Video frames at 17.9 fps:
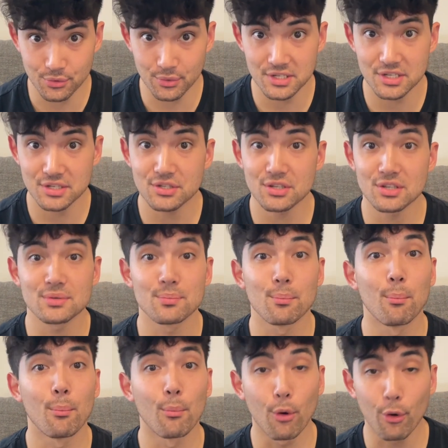which is just
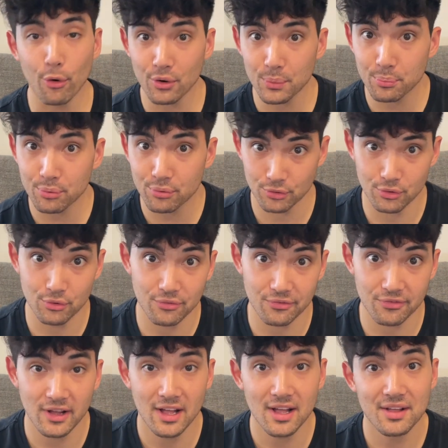more
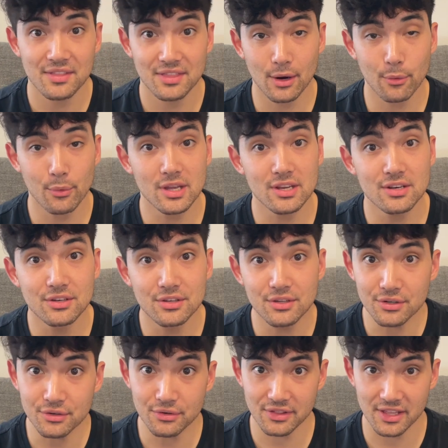proof that we
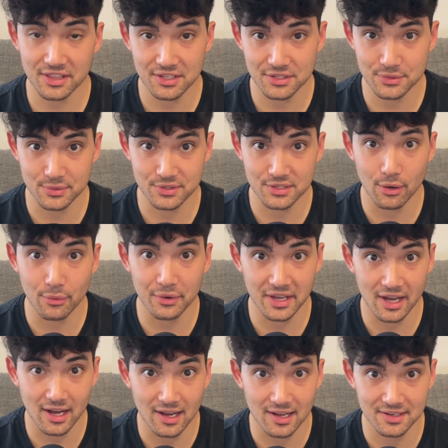knew that this was
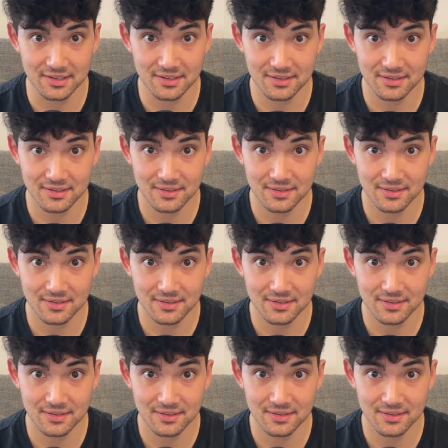going on.